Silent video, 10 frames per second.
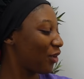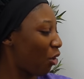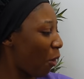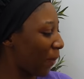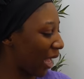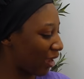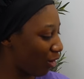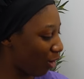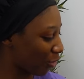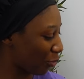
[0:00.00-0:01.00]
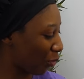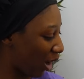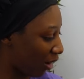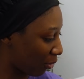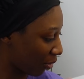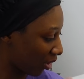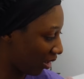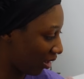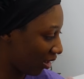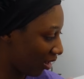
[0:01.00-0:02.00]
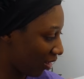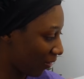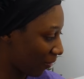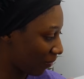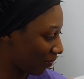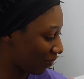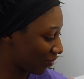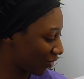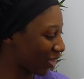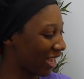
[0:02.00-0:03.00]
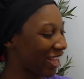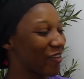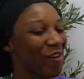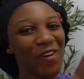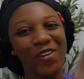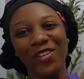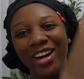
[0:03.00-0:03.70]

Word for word: Oh my god, wow. Look at Echo.